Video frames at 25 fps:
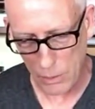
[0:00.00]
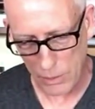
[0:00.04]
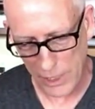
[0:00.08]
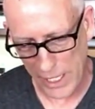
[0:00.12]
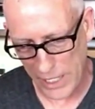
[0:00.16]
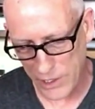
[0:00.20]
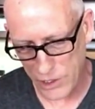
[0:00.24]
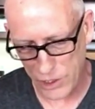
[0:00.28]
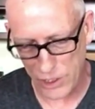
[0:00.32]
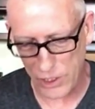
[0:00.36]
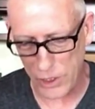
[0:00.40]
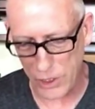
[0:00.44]

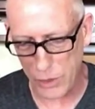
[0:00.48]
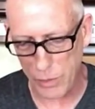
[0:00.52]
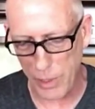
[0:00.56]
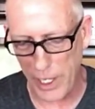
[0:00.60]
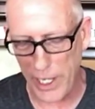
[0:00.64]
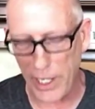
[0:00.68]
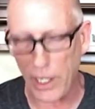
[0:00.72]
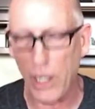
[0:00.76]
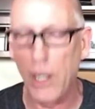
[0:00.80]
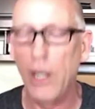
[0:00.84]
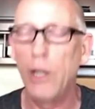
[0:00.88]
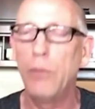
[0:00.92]
But that's just
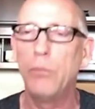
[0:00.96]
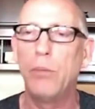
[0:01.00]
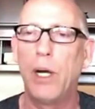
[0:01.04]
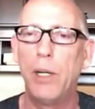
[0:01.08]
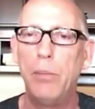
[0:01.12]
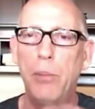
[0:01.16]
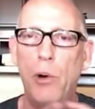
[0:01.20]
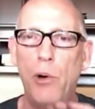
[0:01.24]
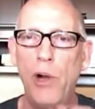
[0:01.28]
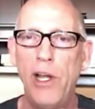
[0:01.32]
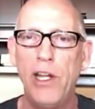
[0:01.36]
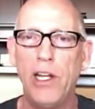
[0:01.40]
me.
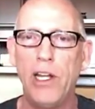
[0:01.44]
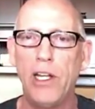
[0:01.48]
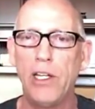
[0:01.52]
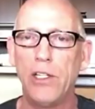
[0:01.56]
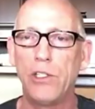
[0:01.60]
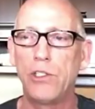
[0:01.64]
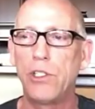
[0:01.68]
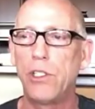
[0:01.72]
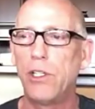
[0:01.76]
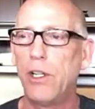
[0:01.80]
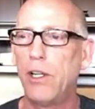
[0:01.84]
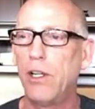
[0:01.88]
My point
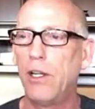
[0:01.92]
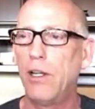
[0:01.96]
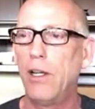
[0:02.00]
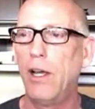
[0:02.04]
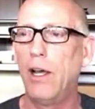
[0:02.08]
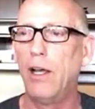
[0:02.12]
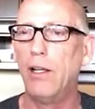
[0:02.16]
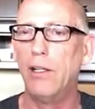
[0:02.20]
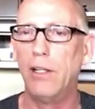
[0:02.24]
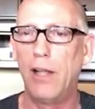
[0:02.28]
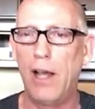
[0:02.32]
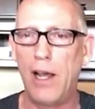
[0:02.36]
is,
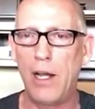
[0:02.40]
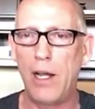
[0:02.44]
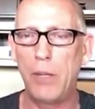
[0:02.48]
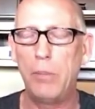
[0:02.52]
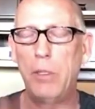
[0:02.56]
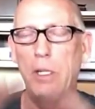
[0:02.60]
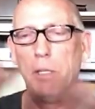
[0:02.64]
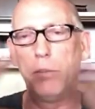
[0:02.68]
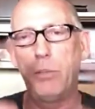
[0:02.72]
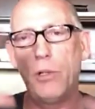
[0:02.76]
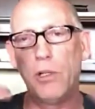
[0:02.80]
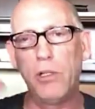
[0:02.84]
a lot
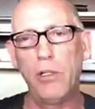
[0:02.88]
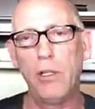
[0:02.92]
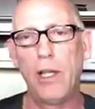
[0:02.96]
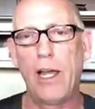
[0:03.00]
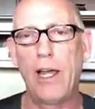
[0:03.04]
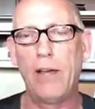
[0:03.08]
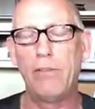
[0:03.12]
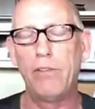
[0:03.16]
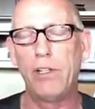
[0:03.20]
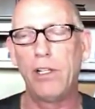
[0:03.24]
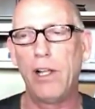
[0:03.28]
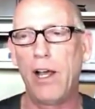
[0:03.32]
of
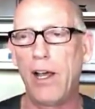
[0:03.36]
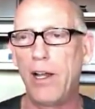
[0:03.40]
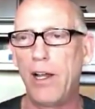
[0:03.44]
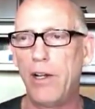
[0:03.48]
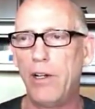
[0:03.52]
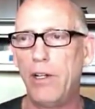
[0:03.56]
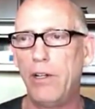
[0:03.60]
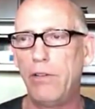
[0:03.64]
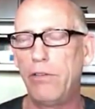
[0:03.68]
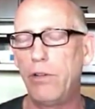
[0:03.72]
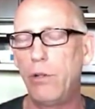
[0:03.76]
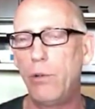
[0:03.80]
people have a
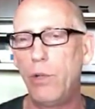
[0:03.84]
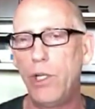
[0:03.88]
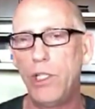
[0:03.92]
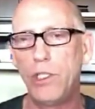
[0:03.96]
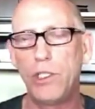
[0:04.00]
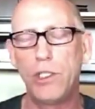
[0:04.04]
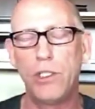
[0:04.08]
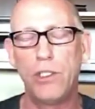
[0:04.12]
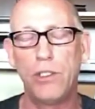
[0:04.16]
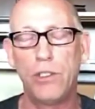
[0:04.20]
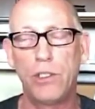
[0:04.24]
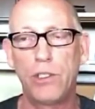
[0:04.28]
lot of different
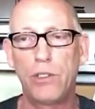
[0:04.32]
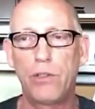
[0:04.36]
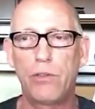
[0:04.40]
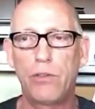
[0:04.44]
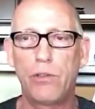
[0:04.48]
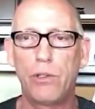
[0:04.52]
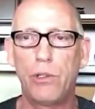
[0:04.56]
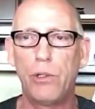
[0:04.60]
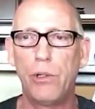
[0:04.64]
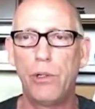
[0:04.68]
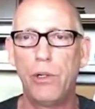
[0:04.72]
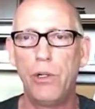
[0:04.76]
reasons
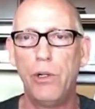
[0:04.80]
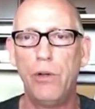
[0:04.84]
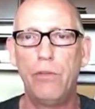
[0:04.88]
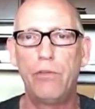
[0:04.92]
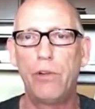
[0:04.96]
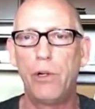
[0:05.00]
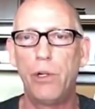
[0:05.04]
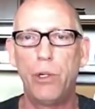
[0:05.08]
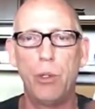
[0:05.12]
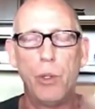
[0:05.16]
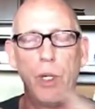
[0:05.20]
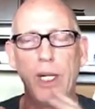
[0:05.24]

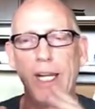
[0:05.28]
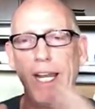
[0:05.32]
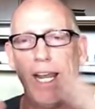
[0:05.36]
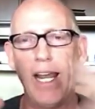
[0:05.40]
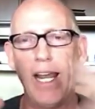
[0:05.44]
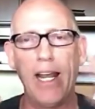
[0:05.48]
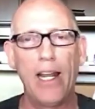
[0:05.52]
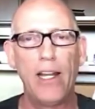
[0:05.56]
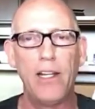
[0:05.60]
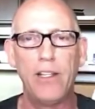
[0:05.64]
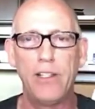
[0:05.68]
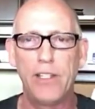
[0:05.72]
for
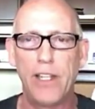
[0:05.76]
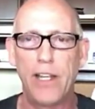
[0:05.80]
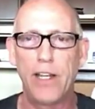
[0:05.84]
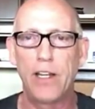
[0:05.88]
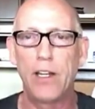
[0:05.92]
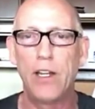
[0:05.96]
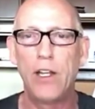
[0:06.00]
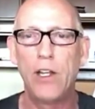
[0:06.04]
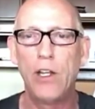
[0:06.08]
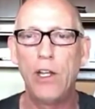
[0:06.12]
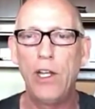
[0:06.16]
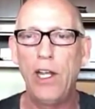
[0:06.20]
doing
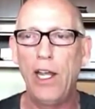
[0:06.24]
anything.